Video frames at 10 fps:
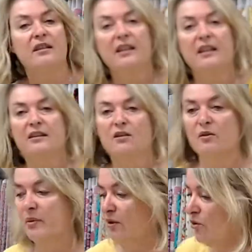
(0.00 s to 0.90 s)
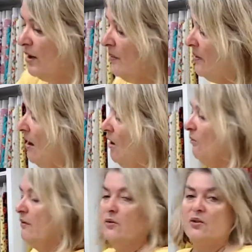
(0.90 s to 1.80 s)
and it's got a bit of drape.
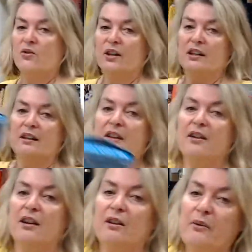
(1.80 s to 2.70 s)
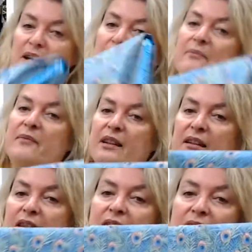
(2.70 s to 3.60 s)
We've also got it in another colourway, in
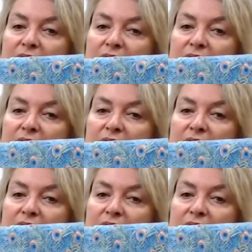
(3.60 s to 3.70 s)
the